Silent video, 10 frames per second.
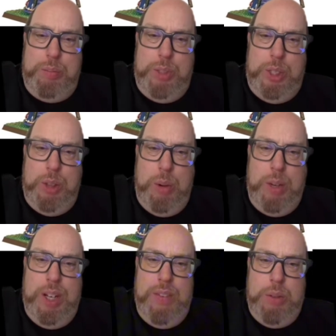So I'm
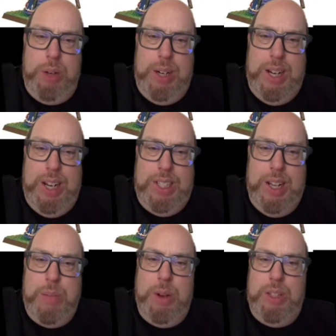going to give this one an 8 out of
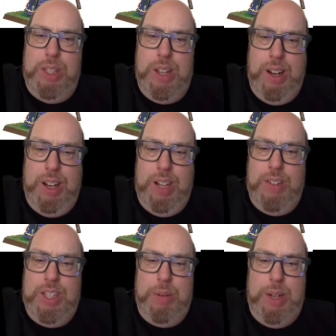10 because it's clearly the
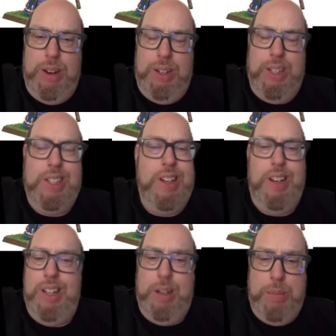same character, it's
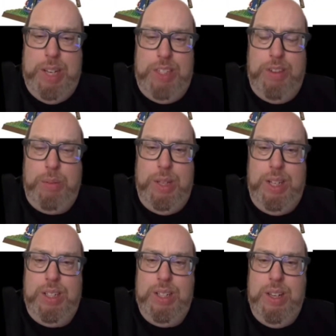clearly a massive
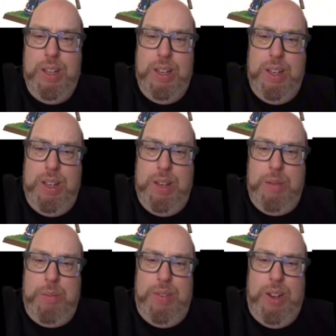update.
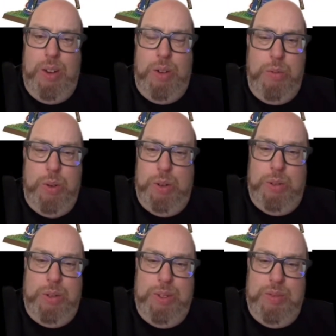But that old
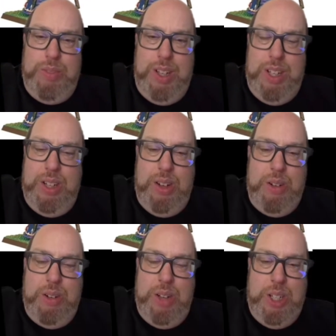model, I
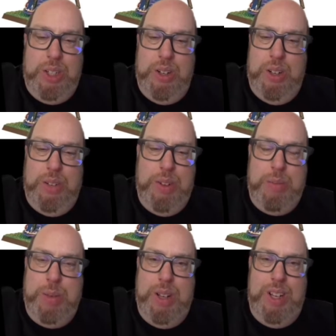know, I shouldn't love it,
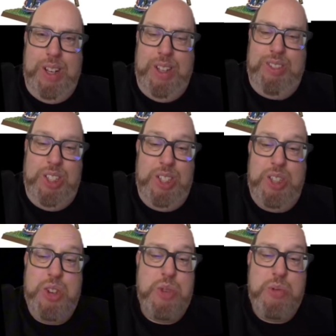but I
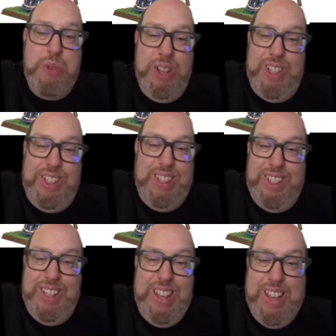just do.
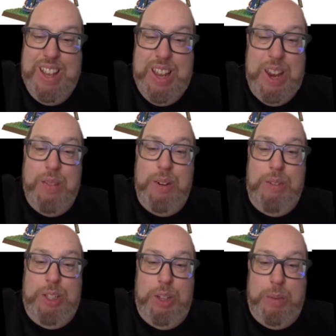Even though
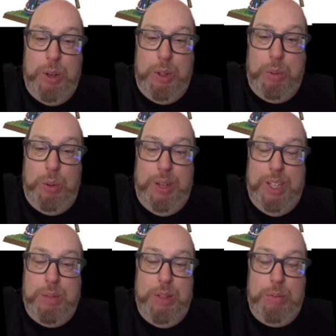every time it got deployed
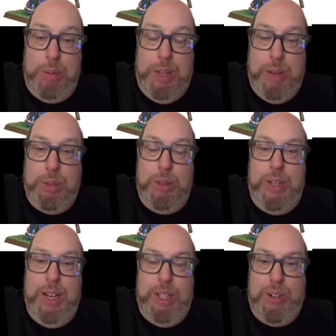against me, I'd probably absolutely
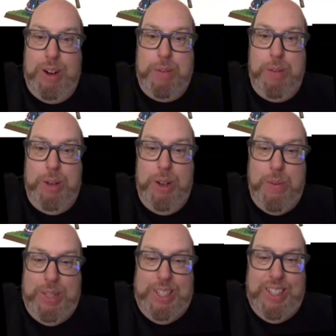kick the crap out of my
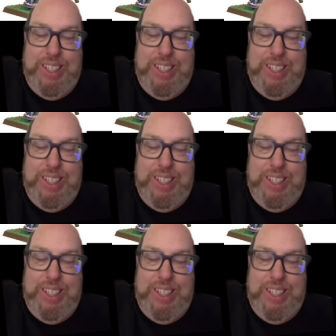face.